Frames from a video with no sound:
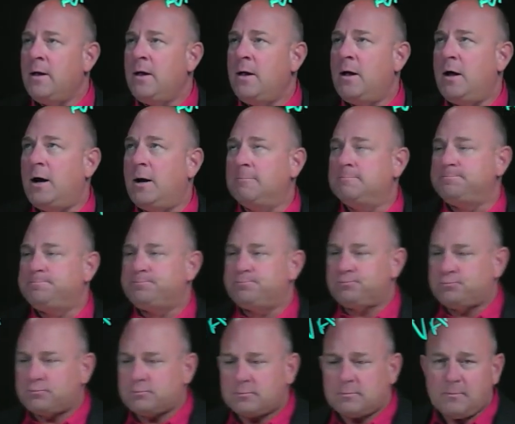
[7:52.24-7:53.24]
Um,
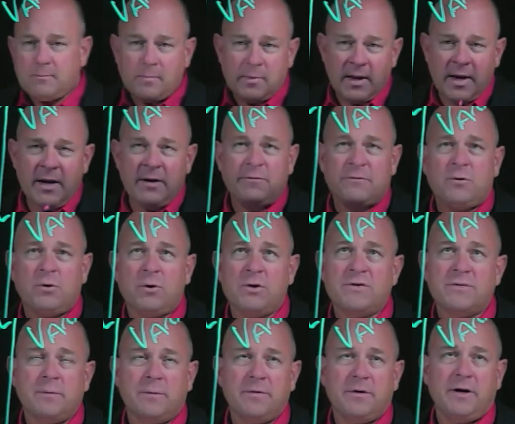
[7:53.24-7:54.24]
and of course,
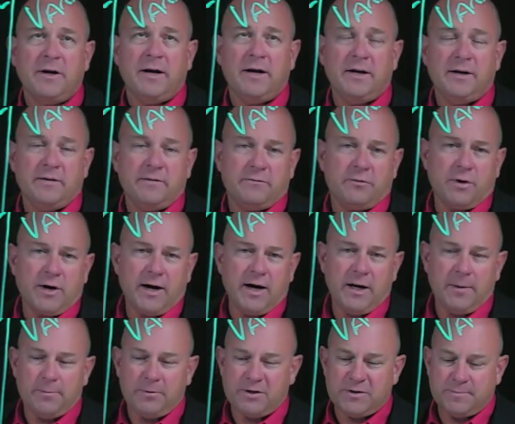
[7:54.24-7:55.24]
from a, a, variety
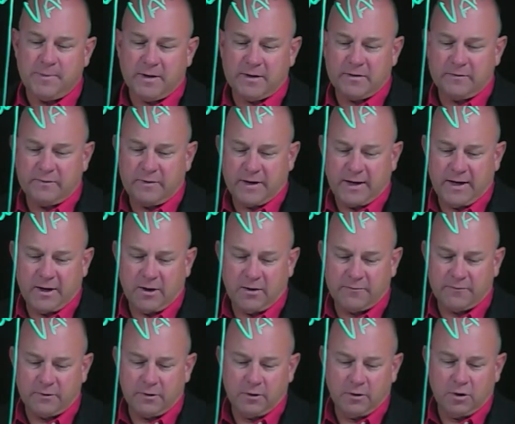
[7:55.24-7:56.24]
perspective, I
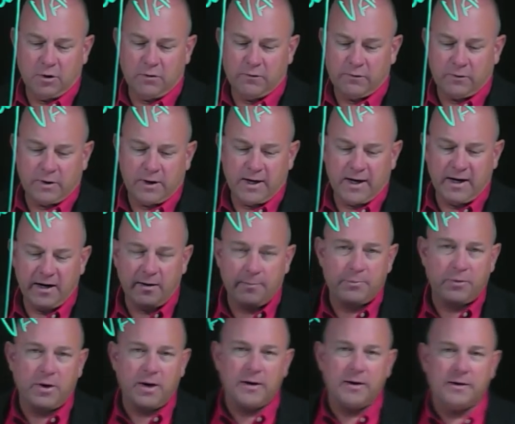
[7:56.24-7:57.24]
offer a low variety of
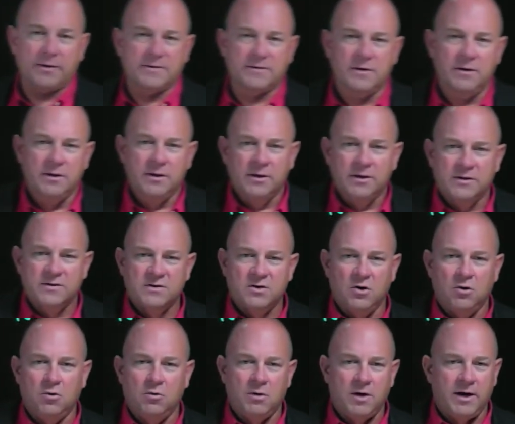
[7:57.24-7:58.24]
products,
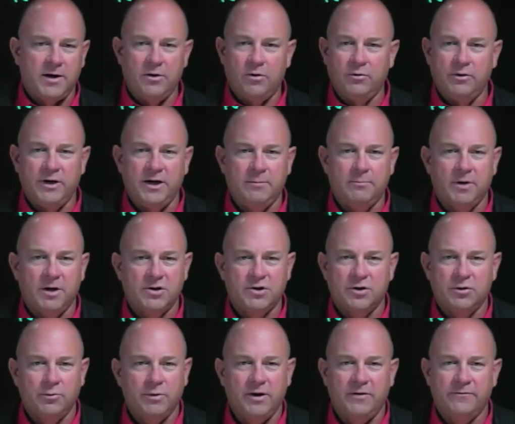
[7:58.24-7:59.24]
so I don't need much in
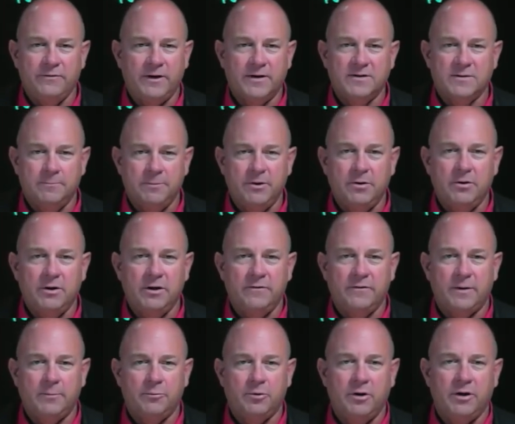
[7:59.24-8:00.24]
the way of flexibility if
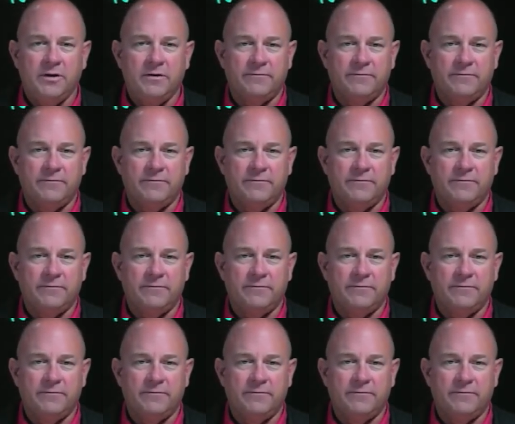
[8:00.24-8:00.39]
I'm running a